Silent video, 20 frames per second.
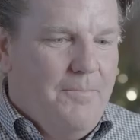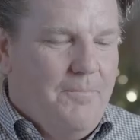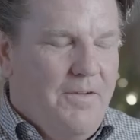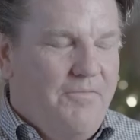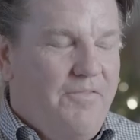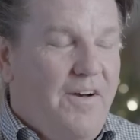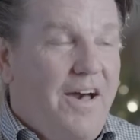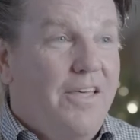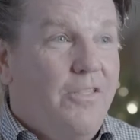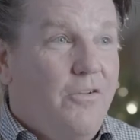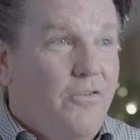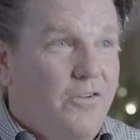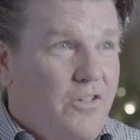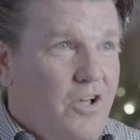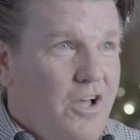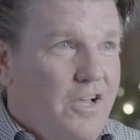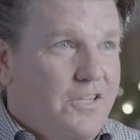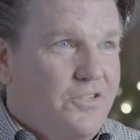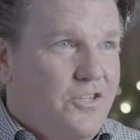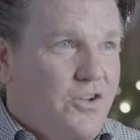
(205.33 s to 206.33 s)
My
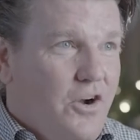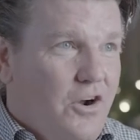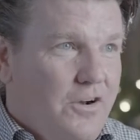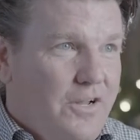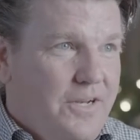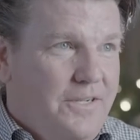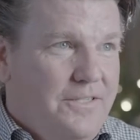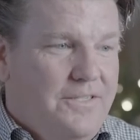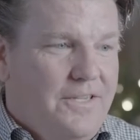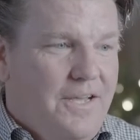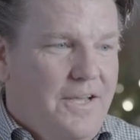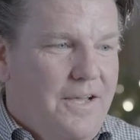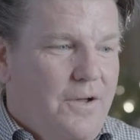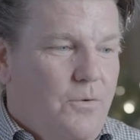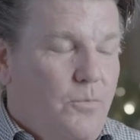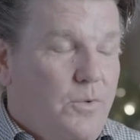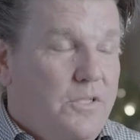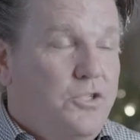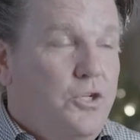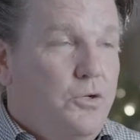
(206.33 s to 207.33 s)
father-in-law started
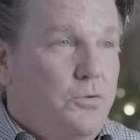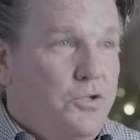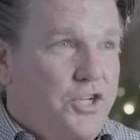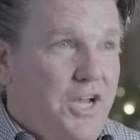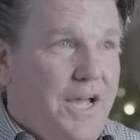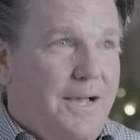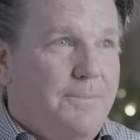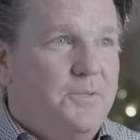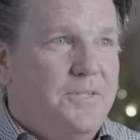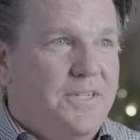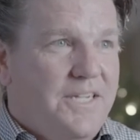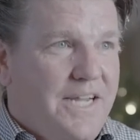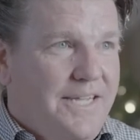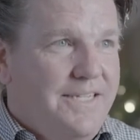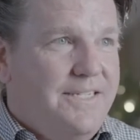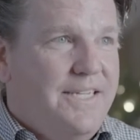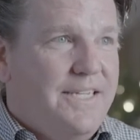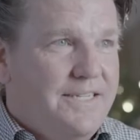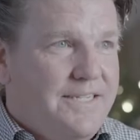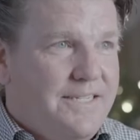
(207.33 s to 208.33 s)
uh, with two shops in
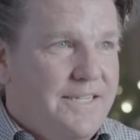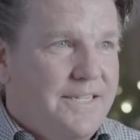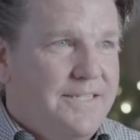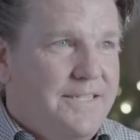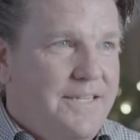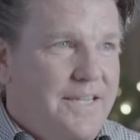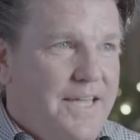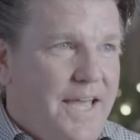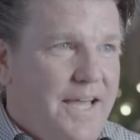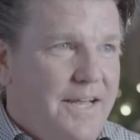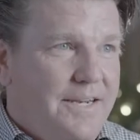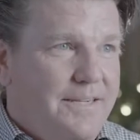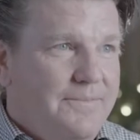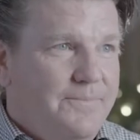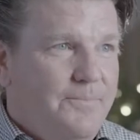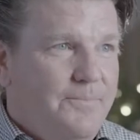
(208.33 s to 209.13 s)
nineteen sixty-eight.